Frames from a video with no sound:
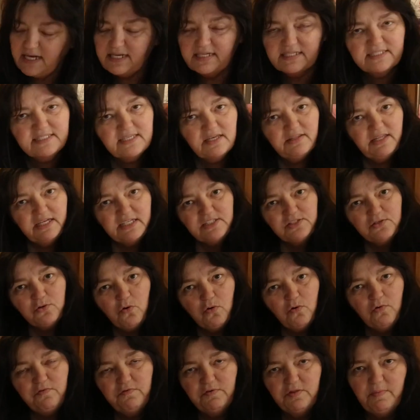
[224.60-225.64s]
So that's
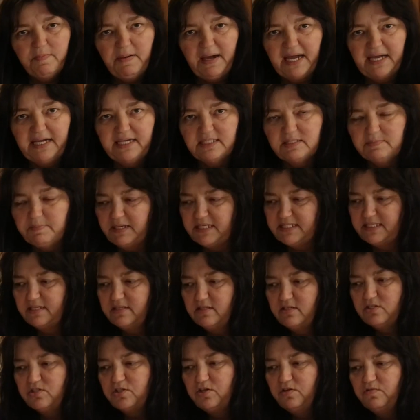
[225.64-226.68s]
all for the back. It's
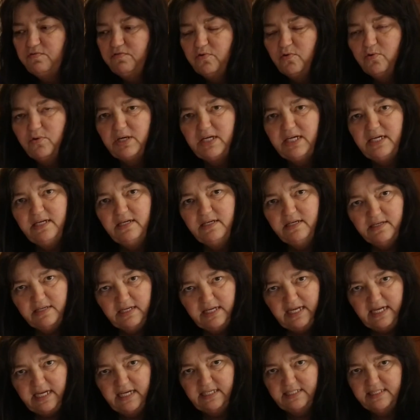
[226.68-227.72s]
basically 240
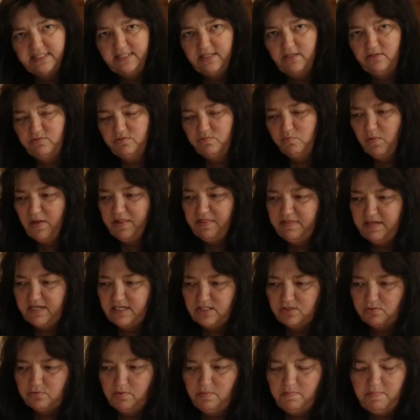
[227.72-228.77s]
here. So one thing
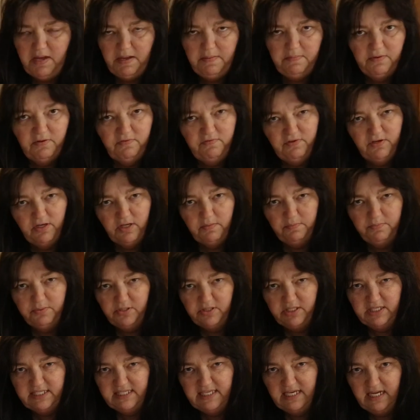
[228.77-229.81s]
to remember, if you're going to put
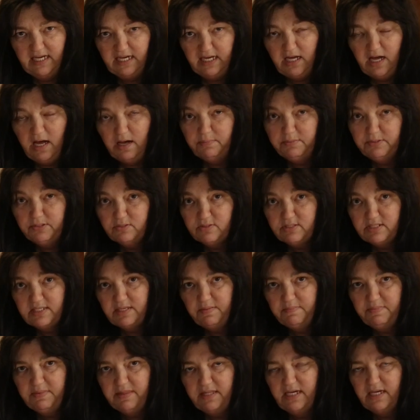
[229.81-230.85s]
this in a cupboard or
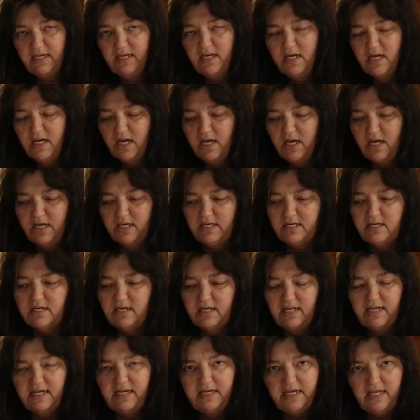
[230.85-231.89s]
something, you're
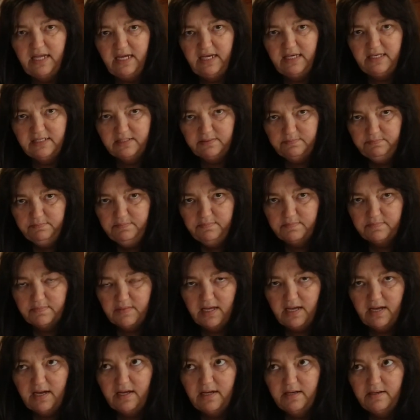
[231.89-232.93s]
going to need
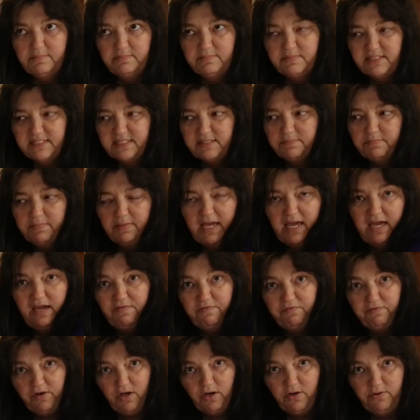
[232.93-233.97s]
some
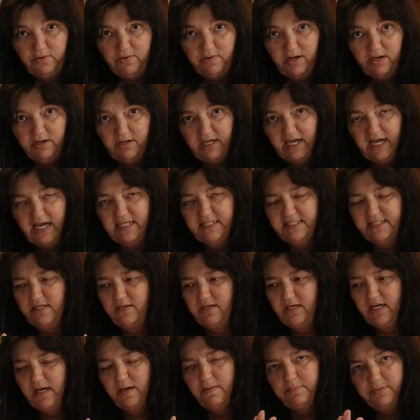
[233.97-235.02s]
airflow. Okay, so you
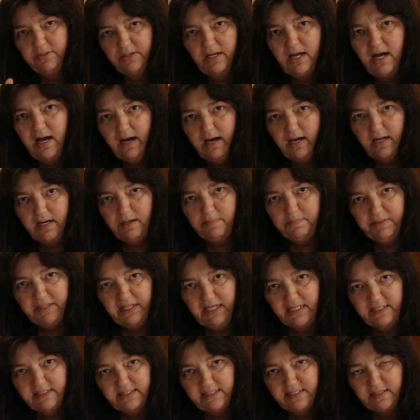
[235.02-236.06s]
can't put it hard up
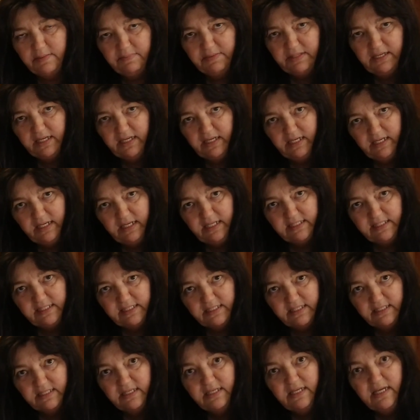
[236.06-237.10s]
against something. It needs
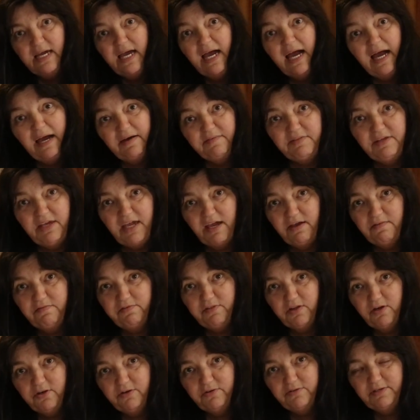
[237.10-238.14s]
to have the
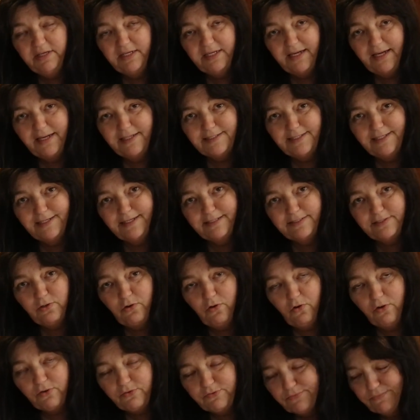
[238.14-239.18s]
airflow in case it gets
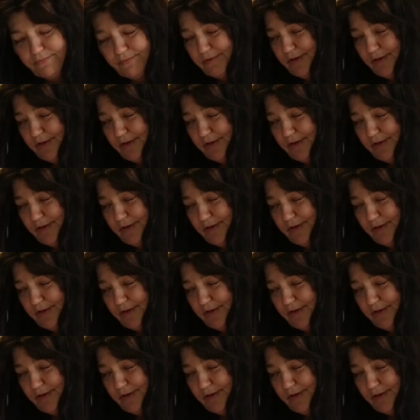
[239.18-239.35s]
hot.